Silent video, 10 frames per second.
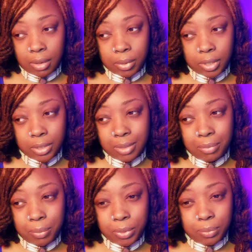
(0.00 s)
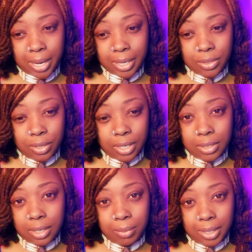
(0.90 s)
because some people's bodies are not
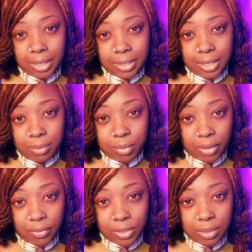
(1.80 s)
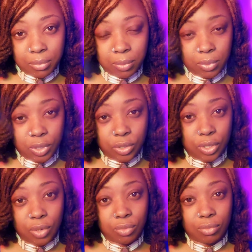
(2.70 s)
set up like that to eat breakfast. Some people just
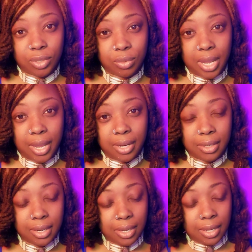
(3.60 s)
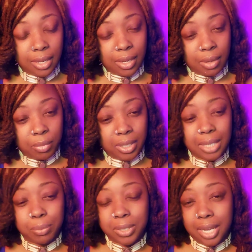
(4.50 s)
don't do that. But
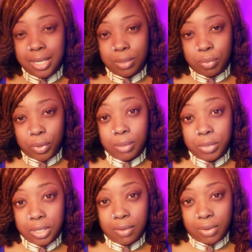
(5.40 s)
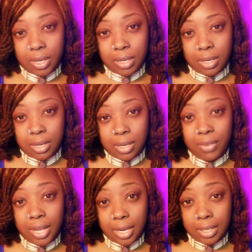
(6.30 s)
that's besides the point. I'm just
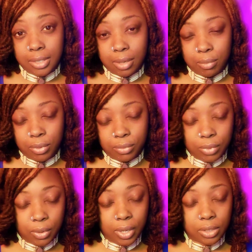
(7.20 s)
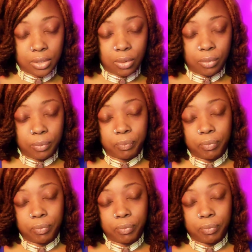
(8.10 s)
giving an example. Okay, so